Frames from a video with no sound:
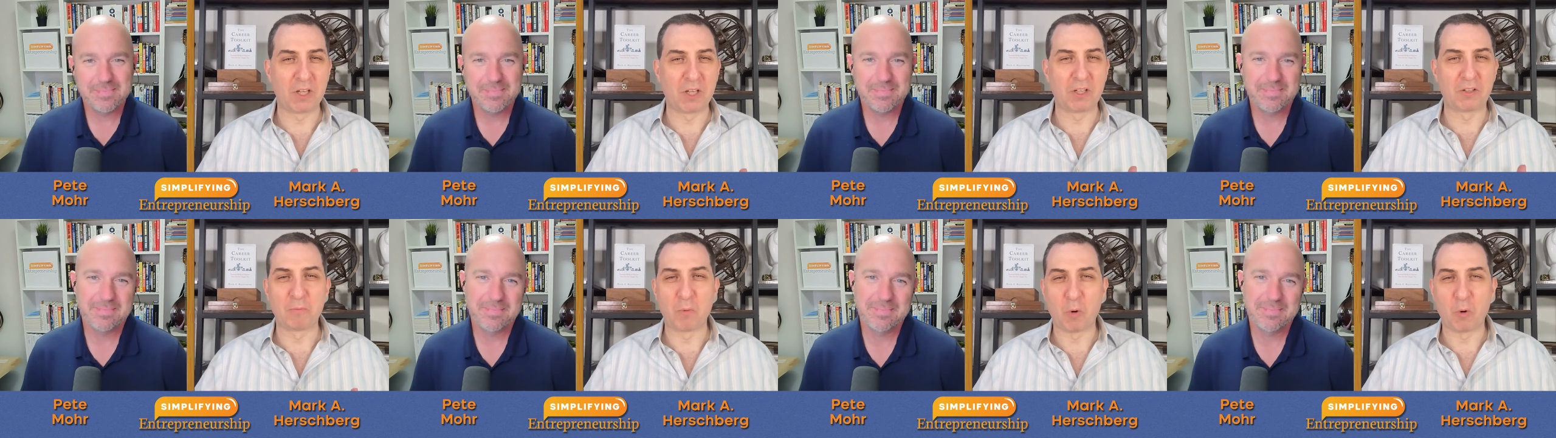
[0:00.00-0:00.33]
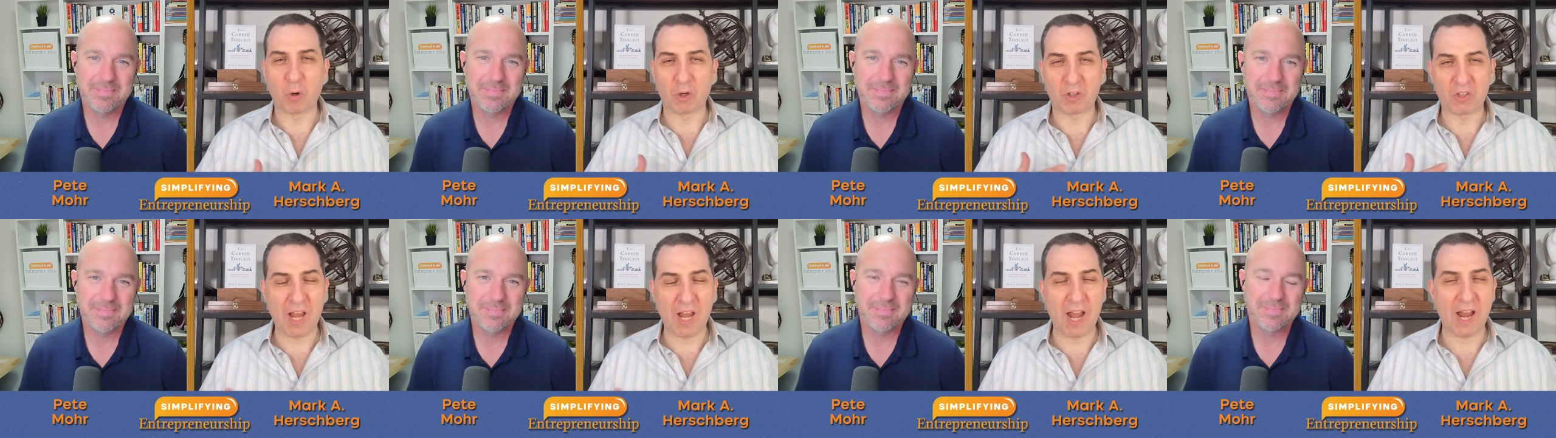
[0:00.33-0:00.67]
Speaker 1: is more
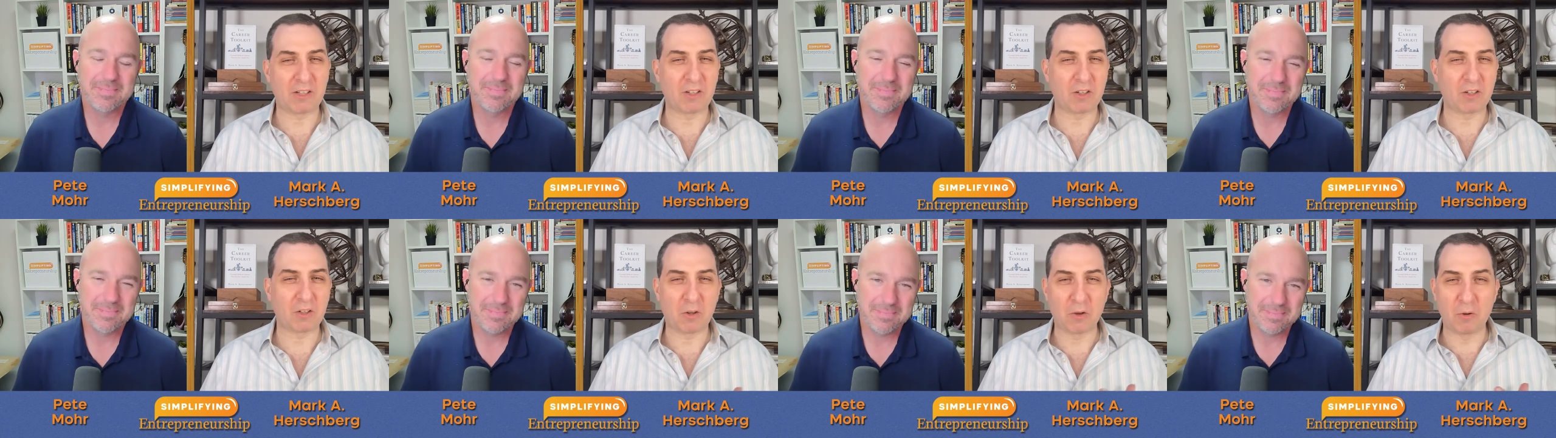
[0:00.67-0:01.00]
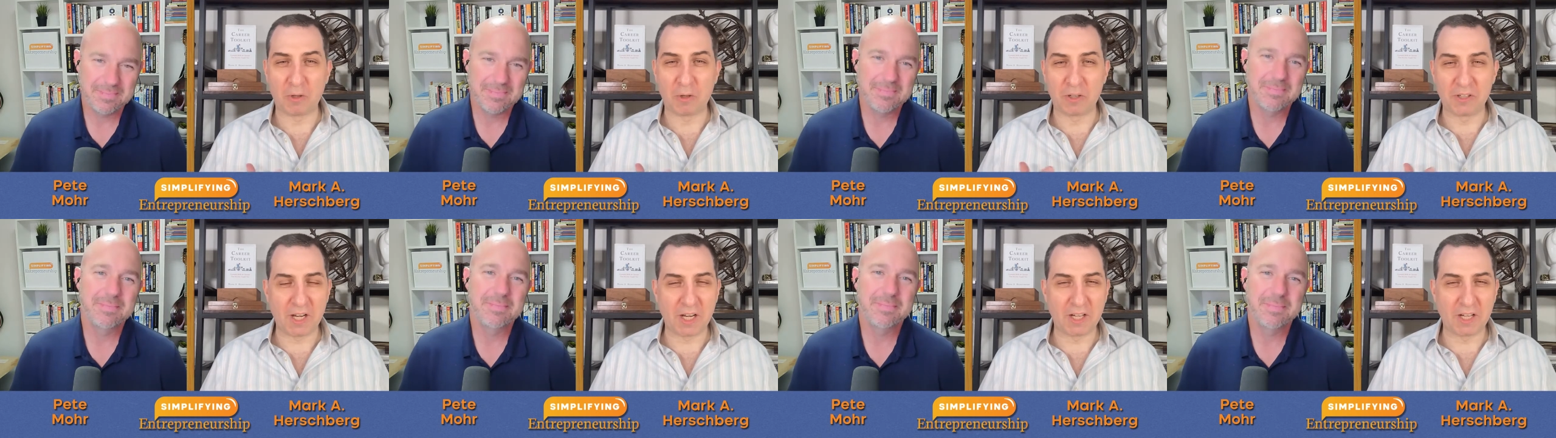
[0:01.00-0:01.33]
tactical
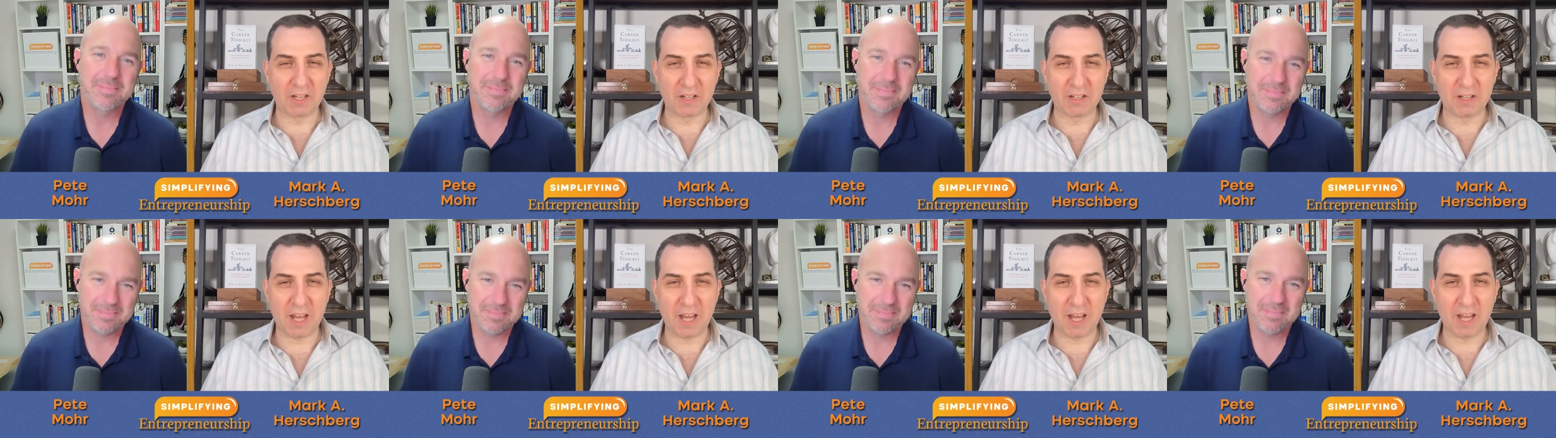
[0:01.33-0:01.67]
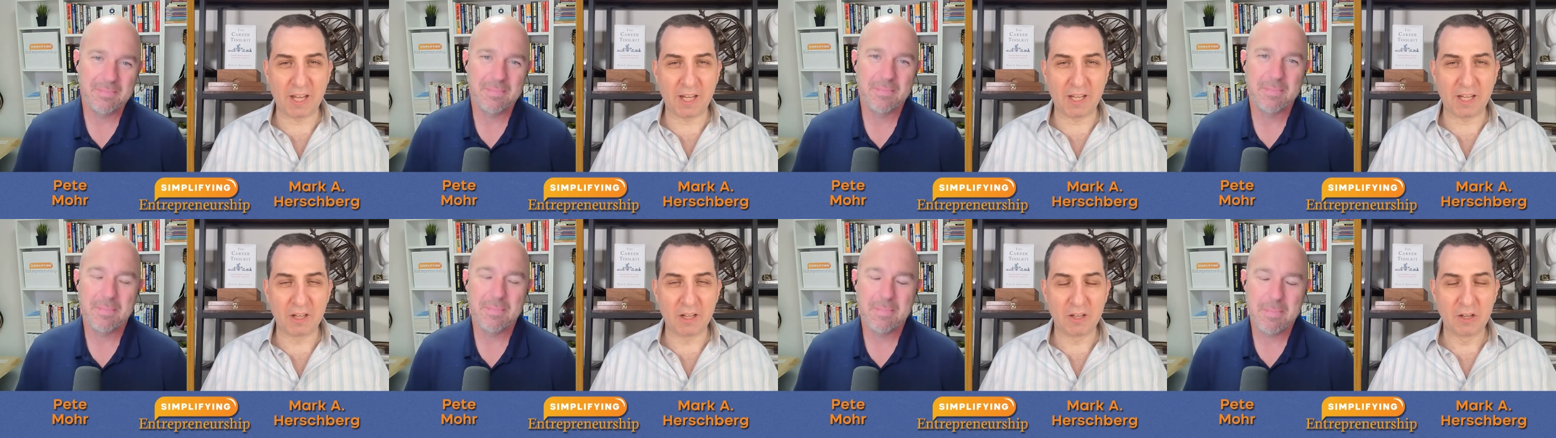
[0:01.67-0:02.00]
and day to
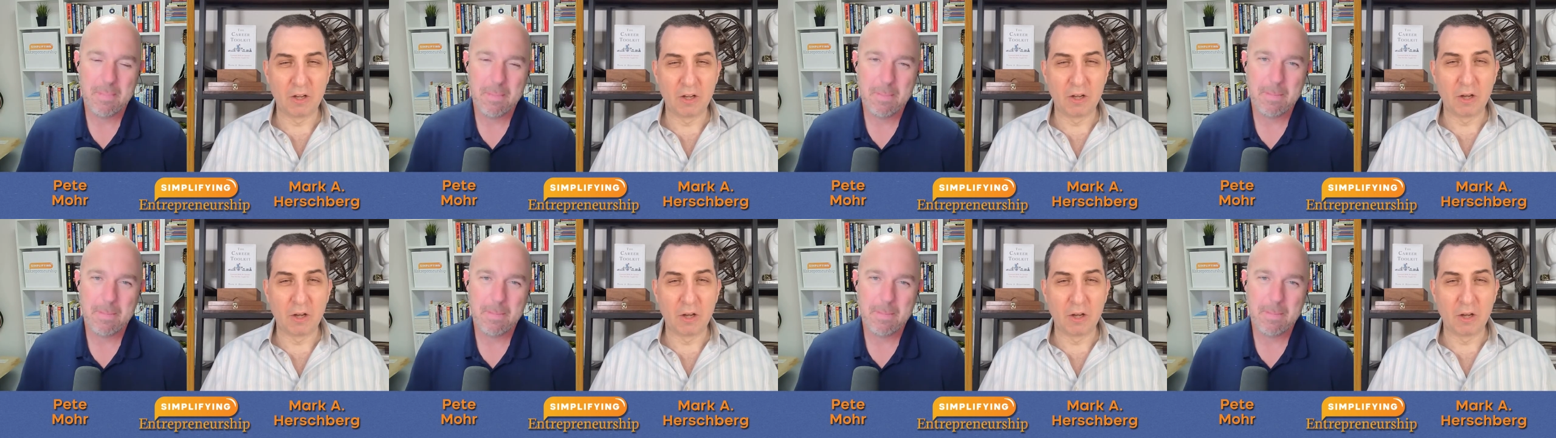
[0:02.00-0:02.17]
day